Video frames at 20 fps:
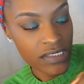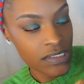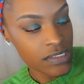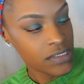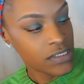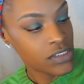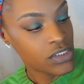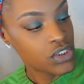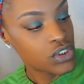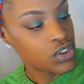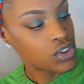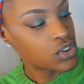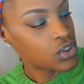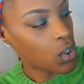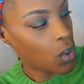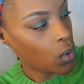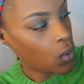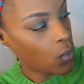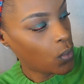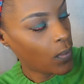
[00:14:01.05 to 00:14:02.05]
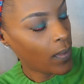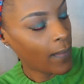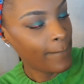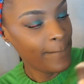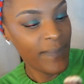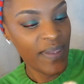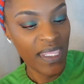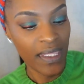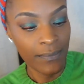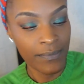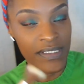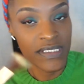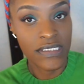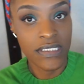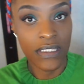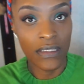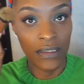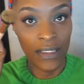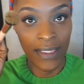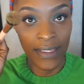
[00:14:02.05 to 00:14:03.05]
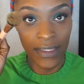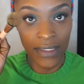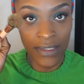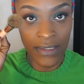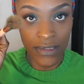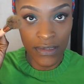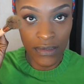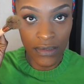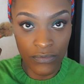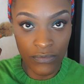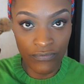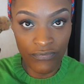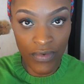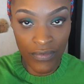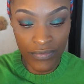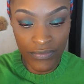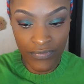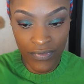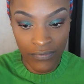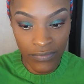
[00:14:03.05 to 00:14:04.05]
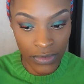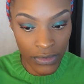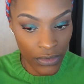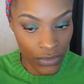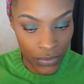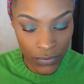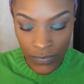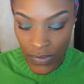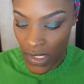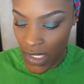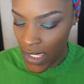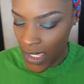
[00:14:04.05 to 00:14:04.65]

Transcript: This is so pigmented, like it very very little.